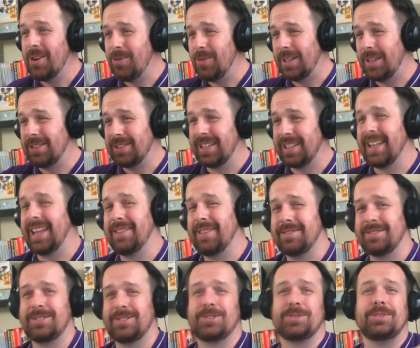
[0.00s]
one to the
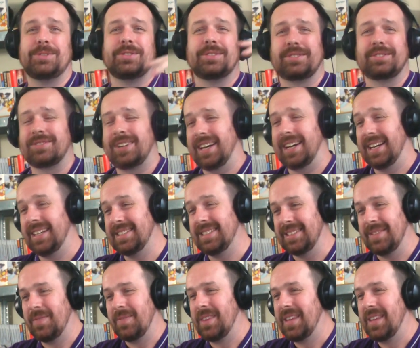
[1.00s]
left, two to the right,